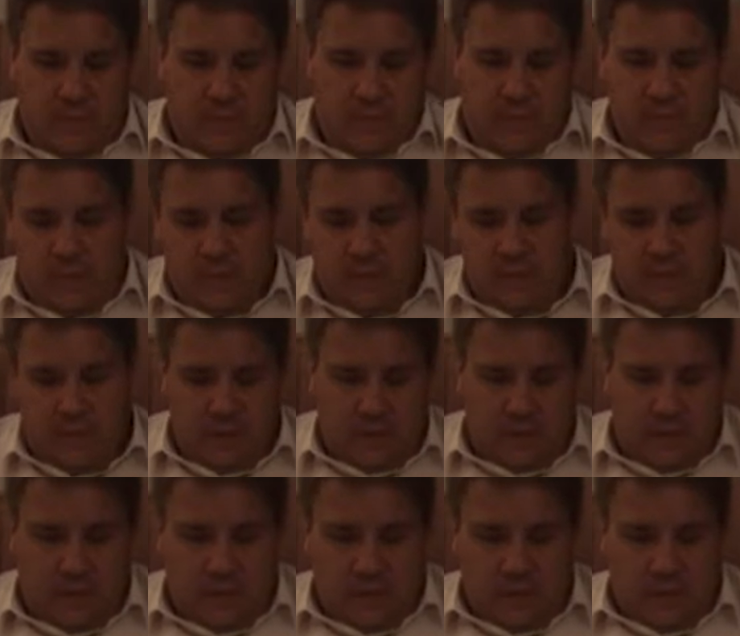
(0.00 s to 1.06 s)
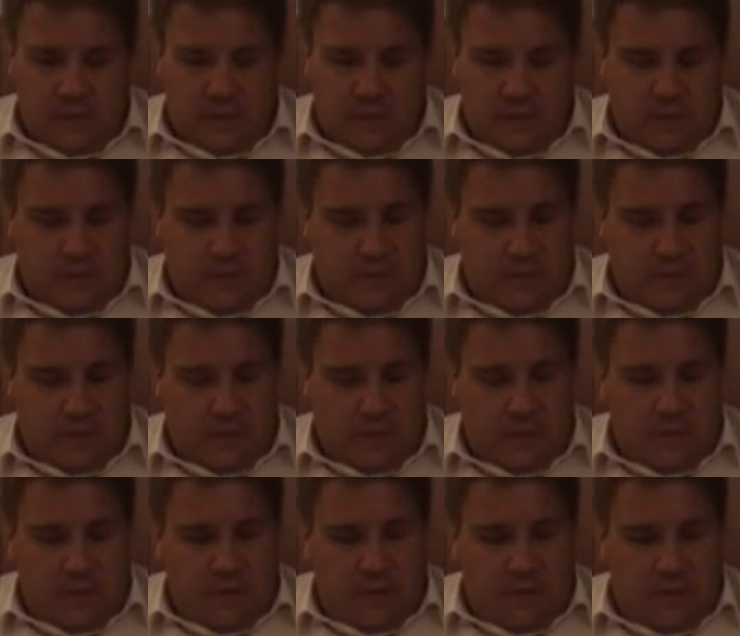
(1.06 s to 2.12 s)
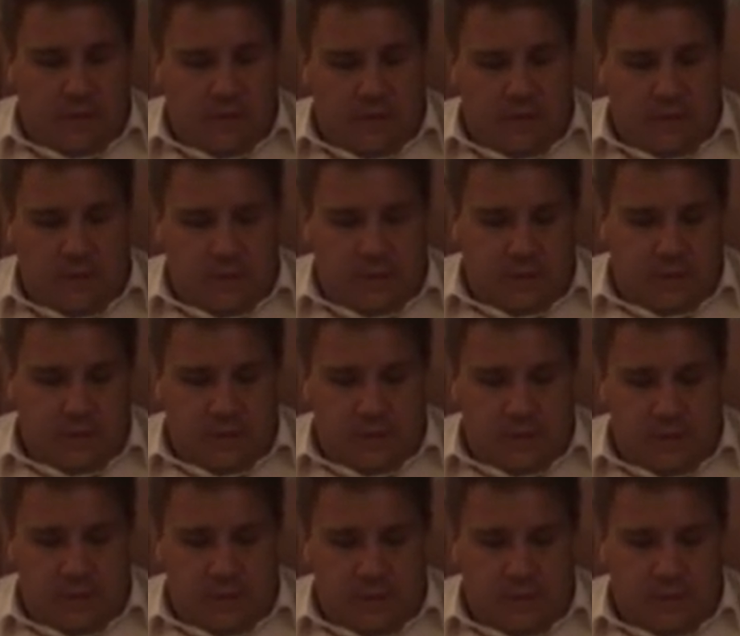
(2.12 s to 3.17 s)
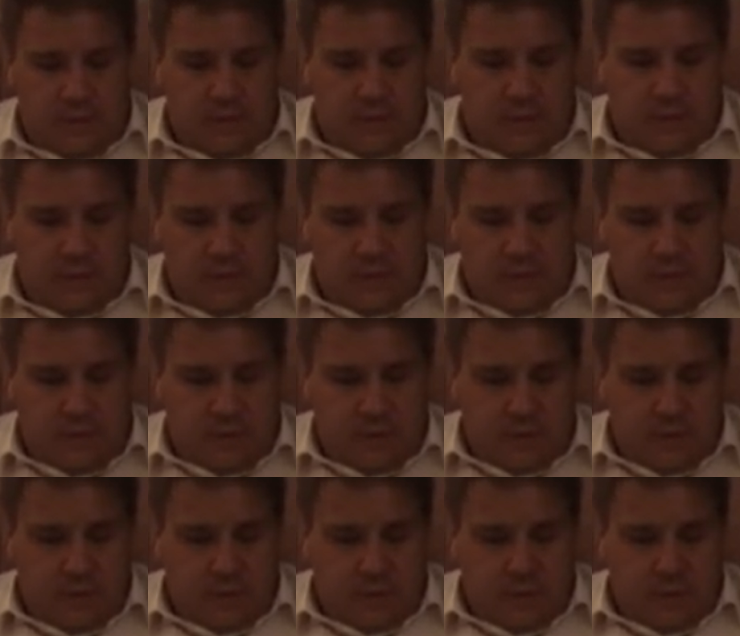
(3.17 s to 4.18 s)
Nobody speaks.